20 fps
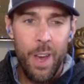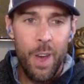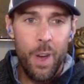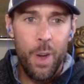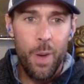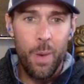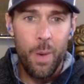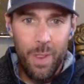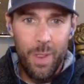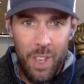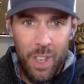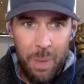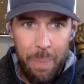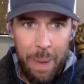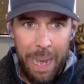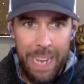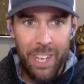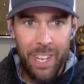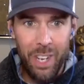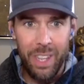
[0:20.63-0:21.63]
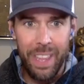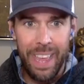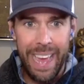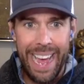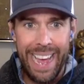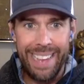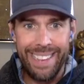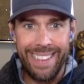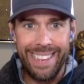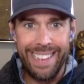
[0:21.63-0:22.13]
who
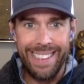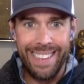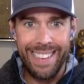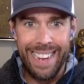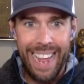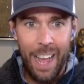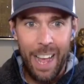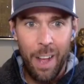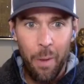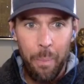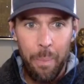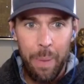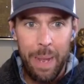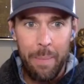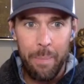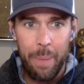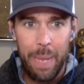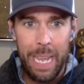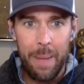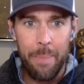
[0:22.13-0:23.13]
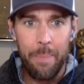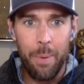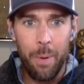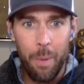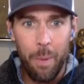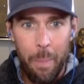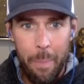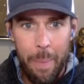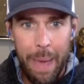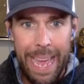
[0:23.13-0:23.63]
specializes in helping
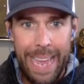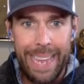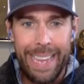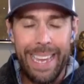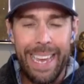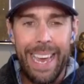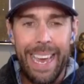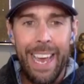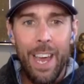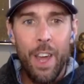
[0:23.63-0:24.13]
people make